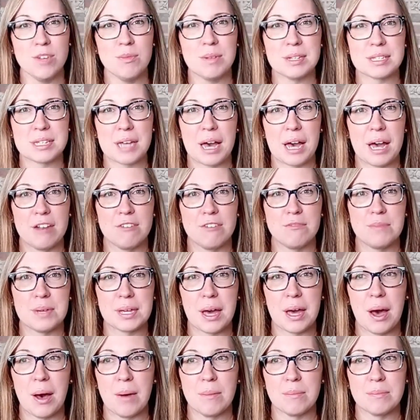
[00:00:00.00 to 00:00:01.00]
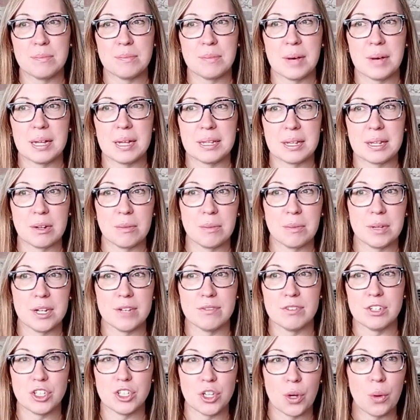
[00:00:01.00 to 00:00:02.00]
It's kind of become a little bit of
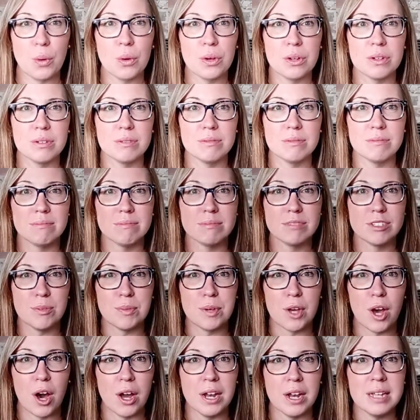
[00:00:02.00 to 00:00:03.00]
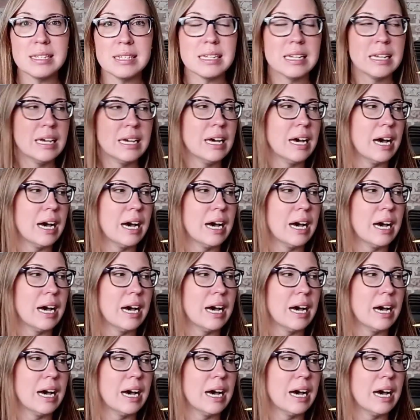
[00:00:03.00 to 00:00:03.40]
a joke, to be honest.